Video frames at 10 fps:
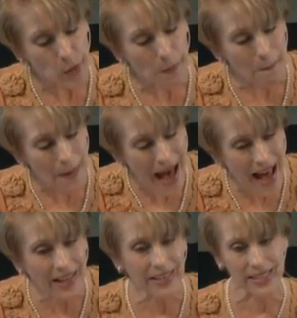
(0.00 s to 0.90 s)
you
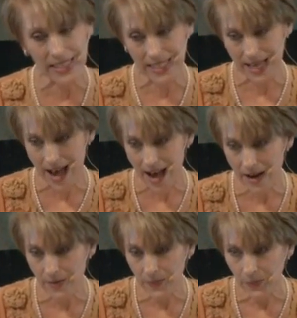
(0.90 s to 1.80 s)
balance
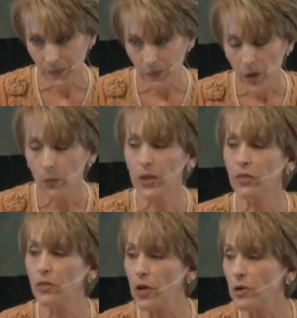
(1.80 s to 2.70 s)
that
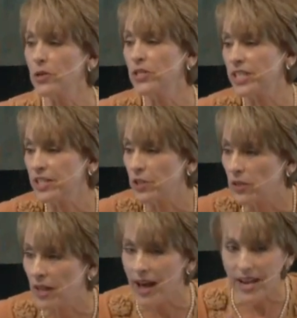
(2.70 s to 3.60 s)
with those in
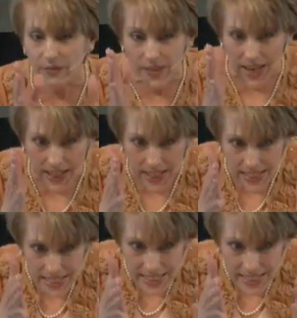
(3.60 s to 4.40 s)
your life that can